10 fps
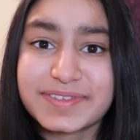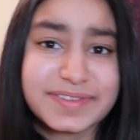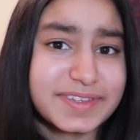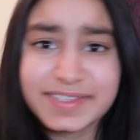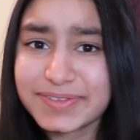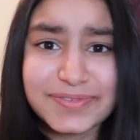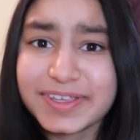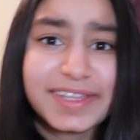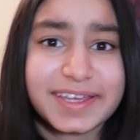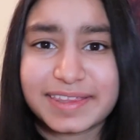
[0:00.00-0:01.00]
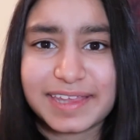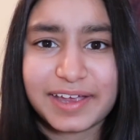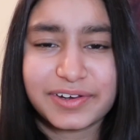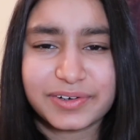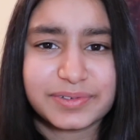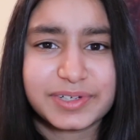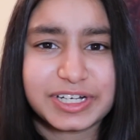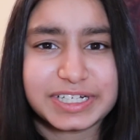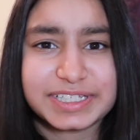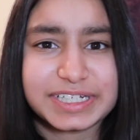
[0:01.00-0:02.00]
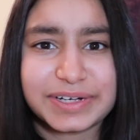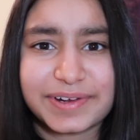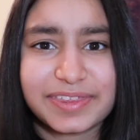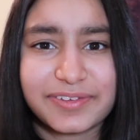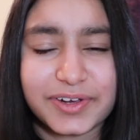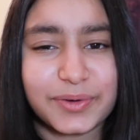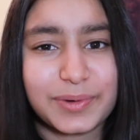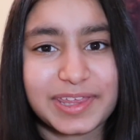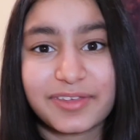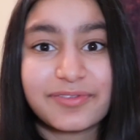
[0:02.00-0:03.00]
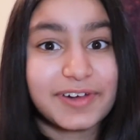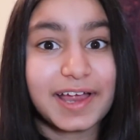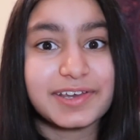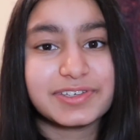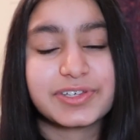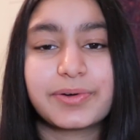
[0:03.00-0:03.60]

this feeling that you're currently going through with a friend